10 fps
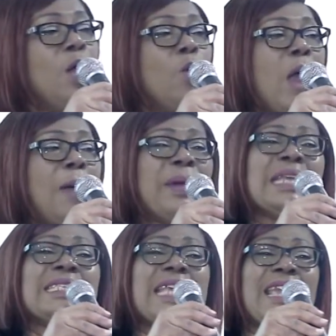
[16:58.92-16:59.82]
Why am
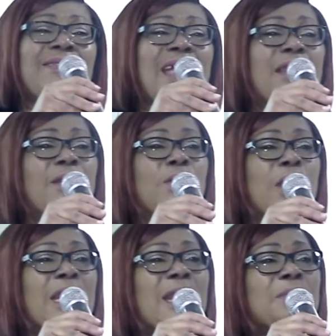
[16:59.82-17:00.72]
I saying that?
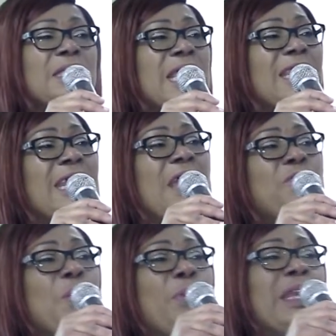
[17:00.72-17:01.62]
Not that I'm saying that
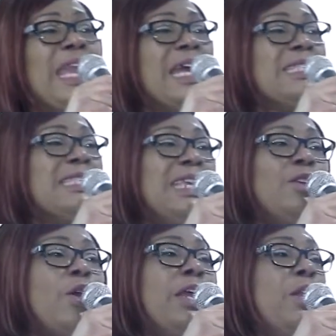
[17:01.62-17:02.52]
everybody has sinned or